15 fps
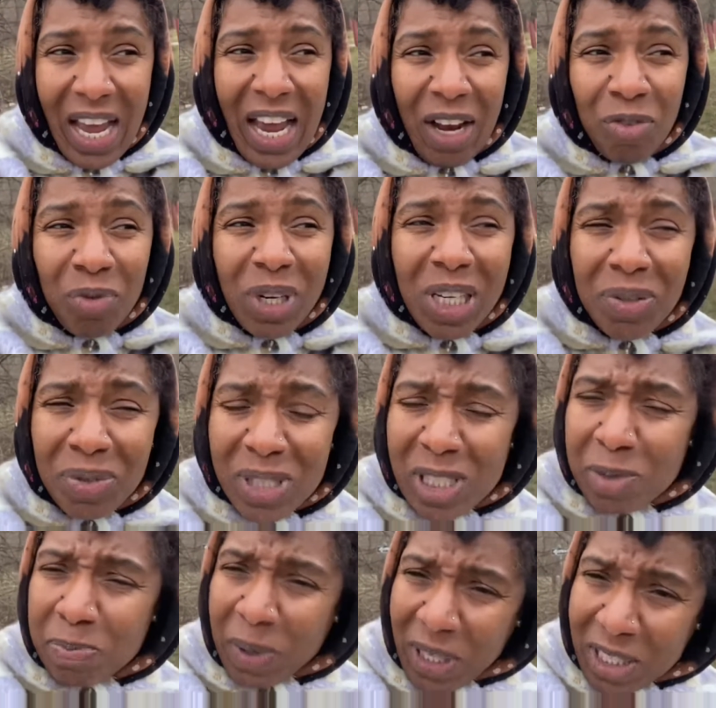And really
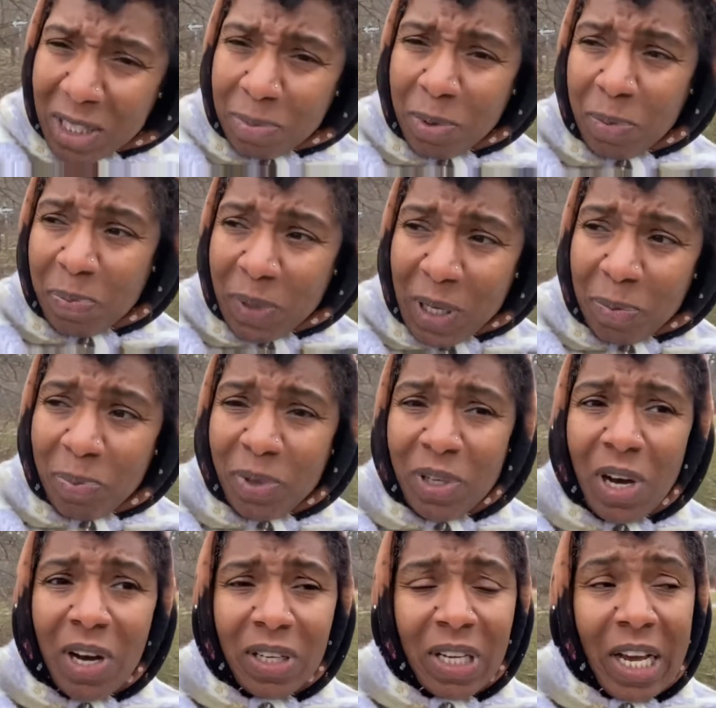respectable people
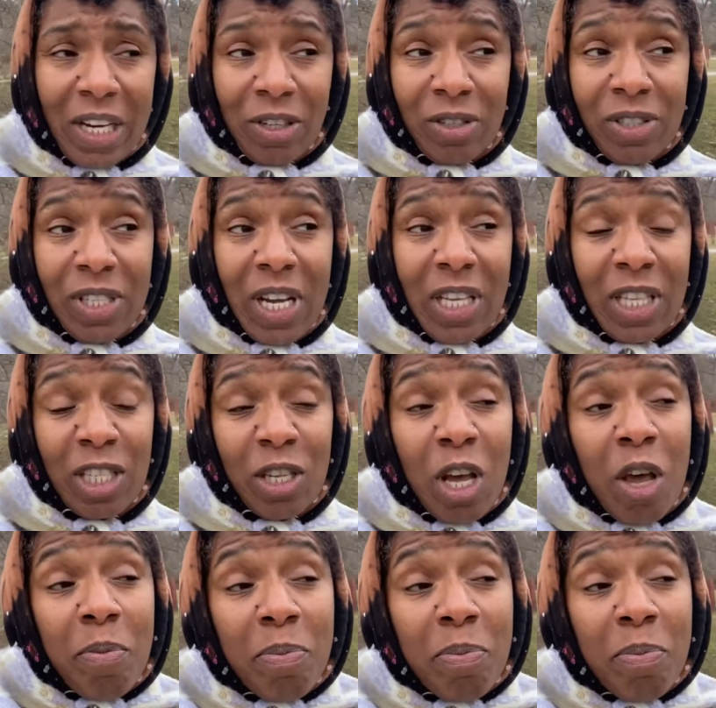online are saying this.